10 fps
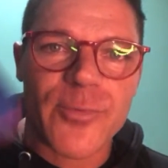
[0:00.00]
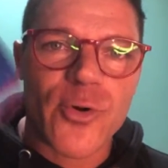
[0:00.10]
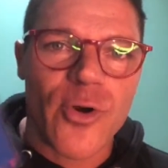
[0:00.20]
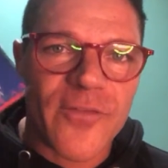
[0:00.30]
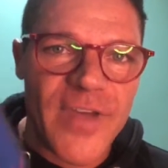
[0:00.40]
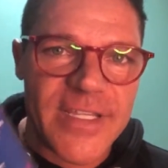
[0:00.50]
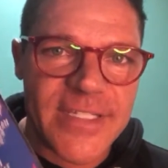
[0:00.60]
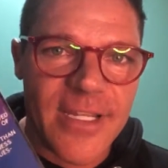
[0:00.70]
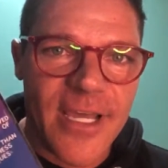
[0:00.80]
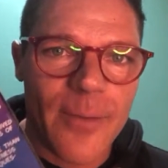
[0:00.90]
who are on a fixed
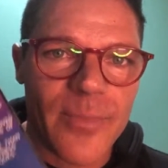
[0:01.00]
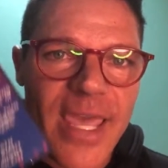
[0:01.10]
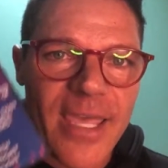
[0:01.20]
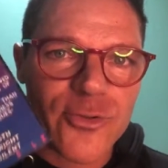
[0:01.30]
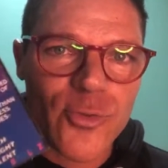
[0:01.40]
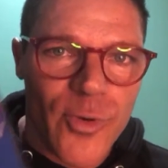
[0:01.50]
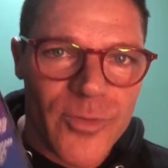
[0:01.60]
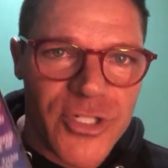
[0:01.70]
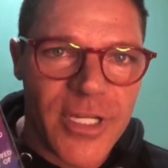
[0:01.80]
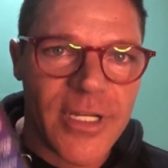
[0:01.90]
income, can't get to a print
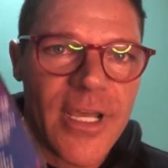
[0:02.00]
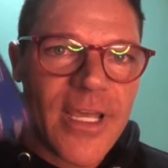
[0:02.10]
machine,